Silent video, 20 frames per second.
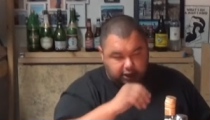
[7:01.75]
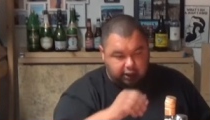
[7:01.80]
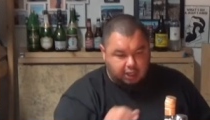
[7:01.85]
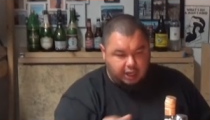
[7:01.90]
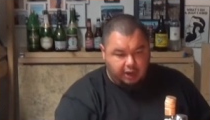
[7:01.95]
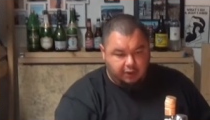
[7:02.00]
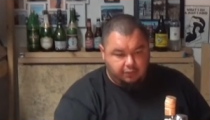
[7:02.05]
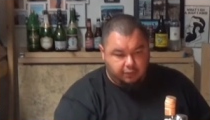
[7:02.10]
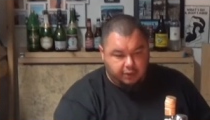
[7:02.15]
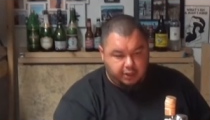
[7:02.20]
that
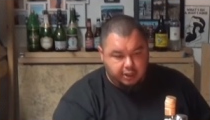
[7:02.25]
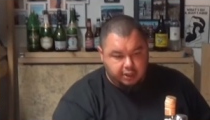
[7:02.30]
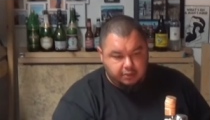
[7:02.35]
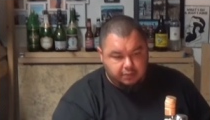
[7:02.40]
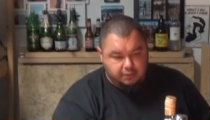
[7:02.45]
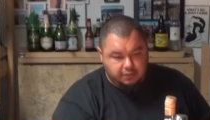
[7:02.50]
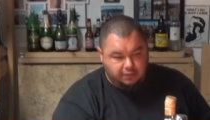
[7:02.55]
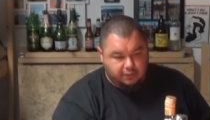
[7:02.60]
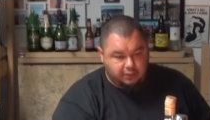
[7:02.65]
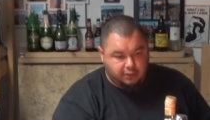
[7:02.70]
I've read
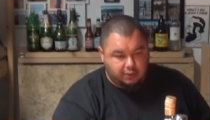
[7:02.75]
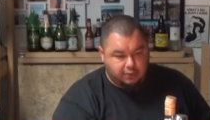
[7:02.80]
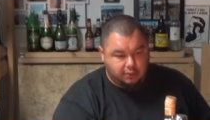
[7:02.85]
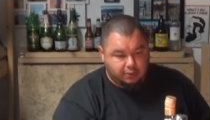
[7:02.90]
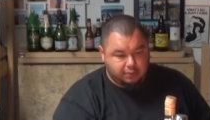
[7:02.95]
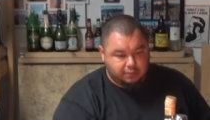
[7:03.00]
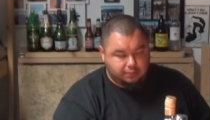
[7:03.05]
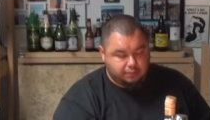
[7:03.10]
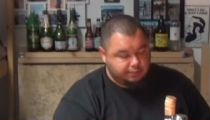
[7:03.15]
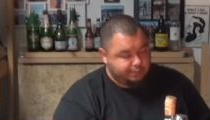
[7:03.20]
for
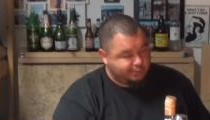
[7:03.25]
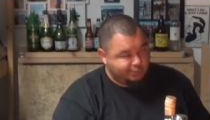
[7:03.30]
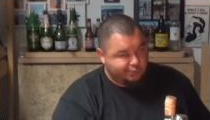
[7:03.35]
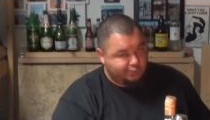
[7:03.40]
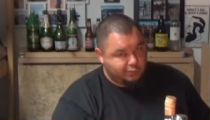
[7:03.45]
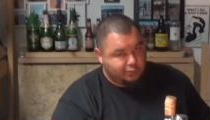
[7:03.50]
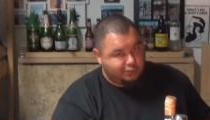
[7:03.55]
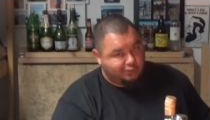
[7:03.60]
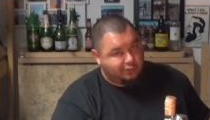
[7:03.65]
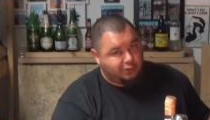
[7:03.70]

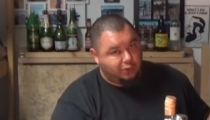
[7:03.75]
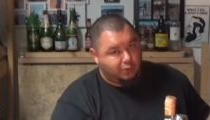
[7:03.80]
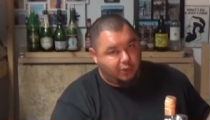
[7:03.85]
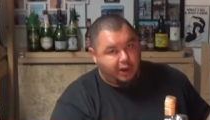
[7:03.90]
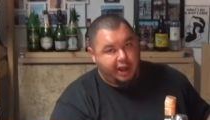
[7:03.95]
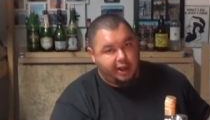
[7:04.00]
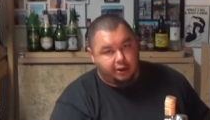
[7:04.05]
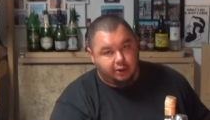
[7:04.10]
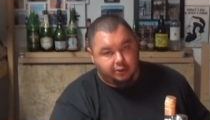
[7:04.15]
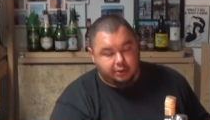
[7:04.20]
a
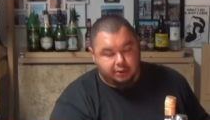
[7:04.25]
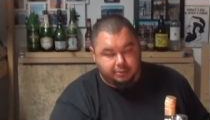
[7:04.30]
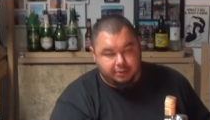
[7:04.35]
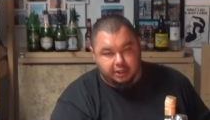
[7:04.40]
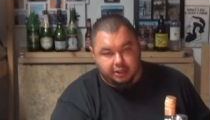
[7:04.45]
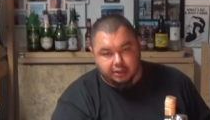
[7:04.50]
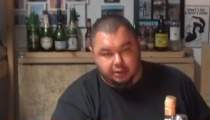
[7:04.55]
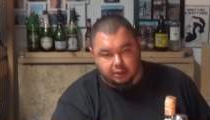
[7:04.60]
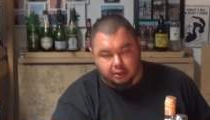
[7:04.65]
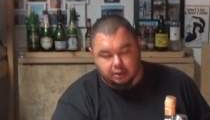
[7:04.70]
while. I mean,
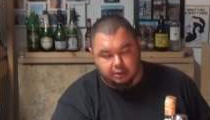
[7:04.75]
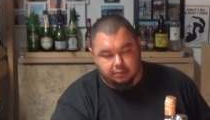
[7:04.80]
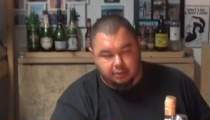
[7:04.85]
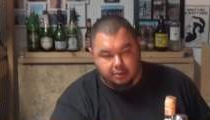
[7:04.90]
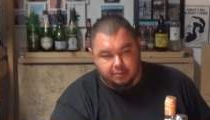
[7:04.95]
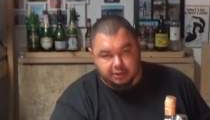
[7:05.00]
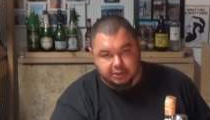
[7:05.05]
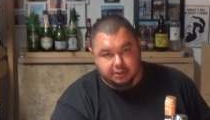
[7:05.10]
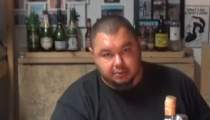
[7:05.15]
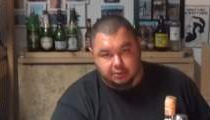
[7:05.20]
it may
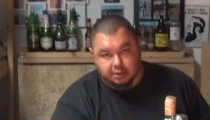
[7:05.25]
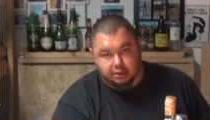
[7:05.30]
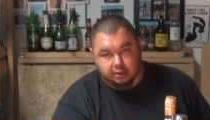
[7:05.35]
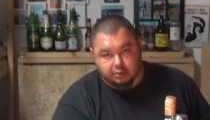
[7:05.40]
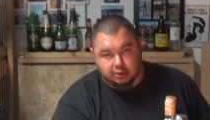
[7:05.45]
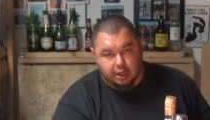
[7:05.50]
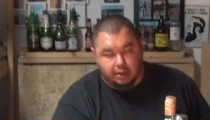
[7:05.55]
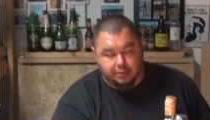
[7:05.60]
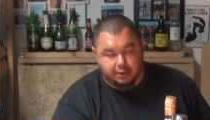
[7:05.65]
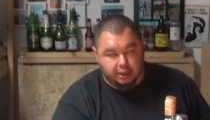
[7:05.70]
be something
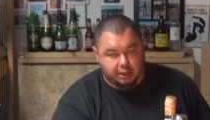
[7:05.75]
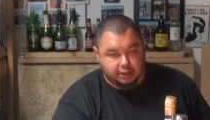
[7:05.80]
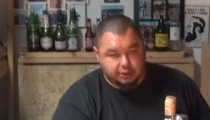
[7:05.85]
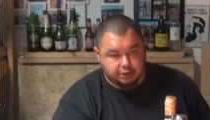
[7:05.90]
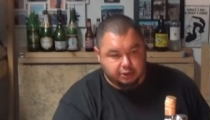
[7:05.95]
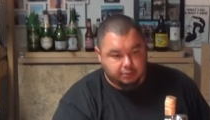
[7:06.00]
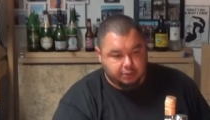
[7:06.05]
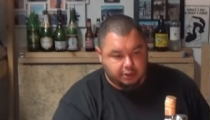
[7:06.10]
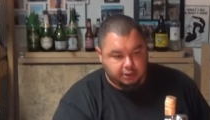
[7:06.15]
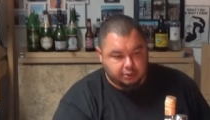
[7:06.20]
common knowledge
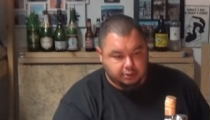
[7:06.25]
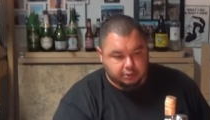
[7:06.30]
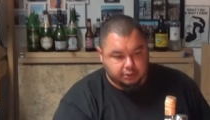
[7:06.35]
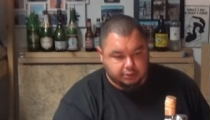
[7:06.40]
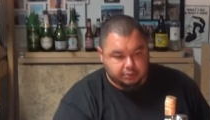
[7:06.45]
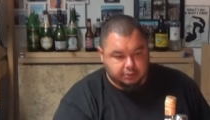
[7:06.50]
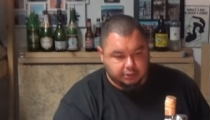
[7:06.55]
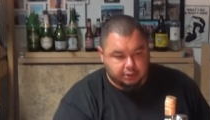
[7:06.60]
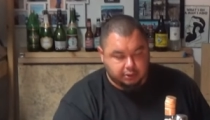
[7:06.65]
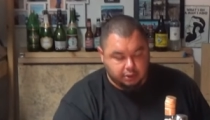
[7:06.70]
everybody knows,
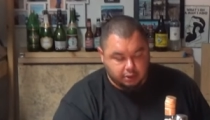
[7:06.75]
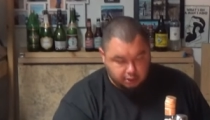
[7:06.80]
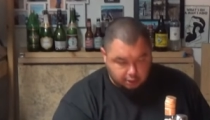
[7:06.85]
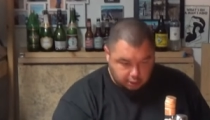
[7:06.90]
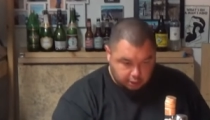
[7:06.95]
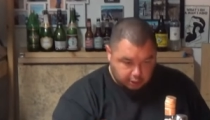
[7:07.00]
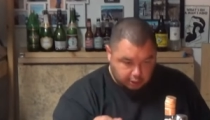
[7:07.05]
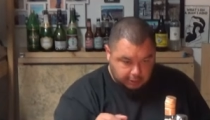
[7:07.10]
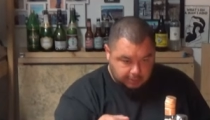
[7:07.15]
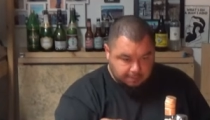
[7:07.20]
but
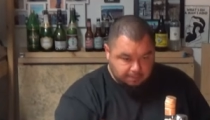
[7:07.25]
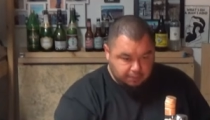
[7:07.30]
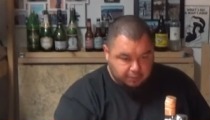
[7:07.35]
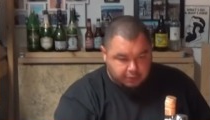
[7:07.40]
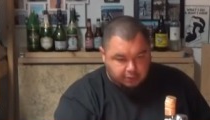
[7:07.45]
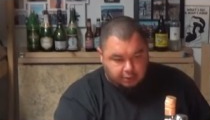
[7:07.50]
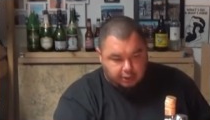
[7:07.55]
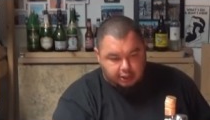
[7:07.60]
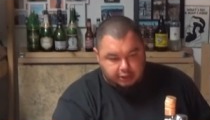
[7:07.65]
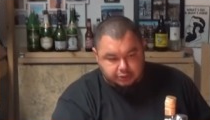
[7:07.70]

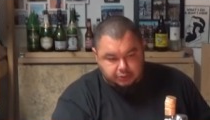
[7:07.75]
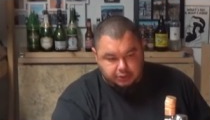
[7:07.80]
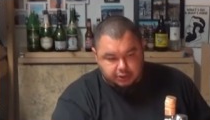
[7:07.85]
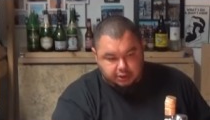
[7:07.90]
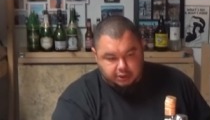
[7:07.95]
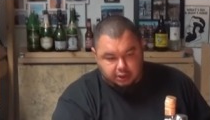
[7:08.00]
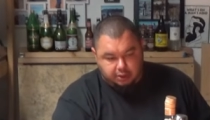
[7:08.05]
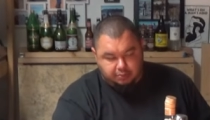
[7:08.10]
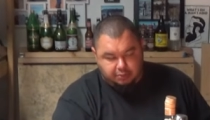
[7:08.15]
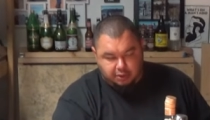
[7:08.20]
when I was
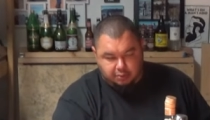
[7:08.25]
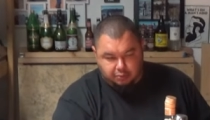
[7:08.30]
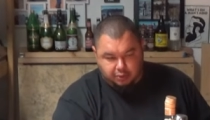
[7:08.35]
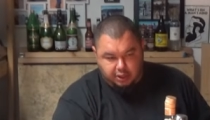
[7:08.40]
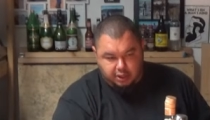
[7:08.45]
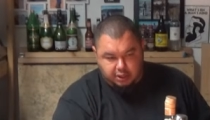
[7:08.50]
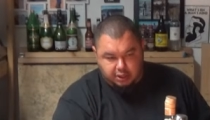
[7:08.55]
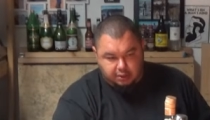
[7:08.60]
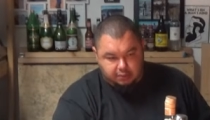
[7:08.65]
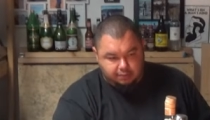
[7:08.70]
reading up on
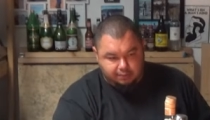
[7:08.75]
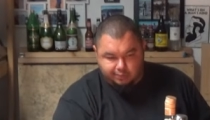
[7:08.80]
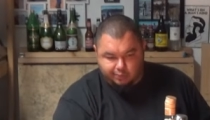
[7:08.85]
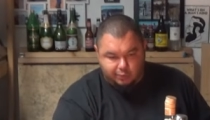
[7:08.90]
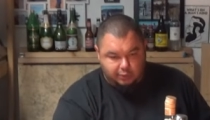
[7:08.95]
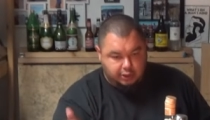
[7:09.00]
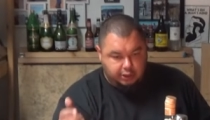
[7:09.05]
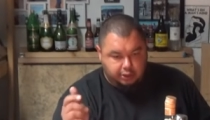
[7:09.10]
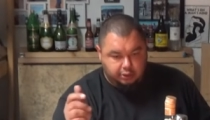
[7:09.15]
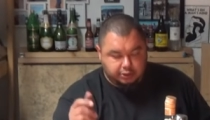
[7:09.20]
brandy
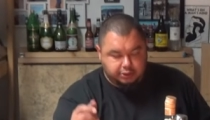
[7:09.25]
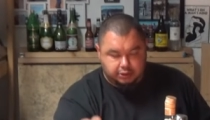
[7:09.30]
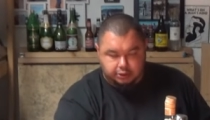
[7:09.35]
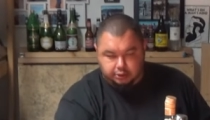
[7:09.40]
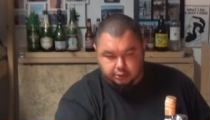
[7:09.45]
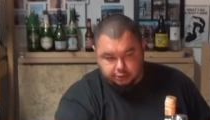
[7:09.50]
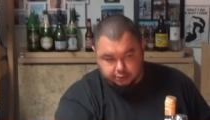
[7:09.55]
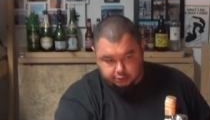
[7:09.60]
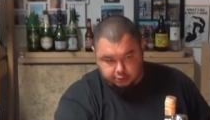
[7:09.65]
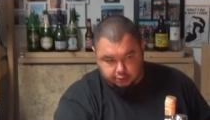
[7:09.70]
years and
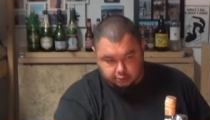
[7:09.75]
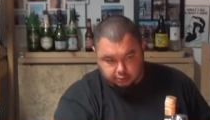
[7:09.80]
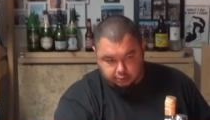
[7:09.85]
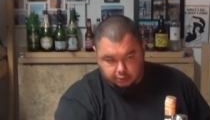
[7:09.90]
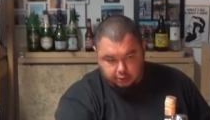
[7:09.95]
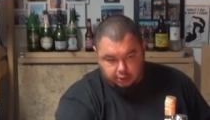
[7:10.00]
years ago,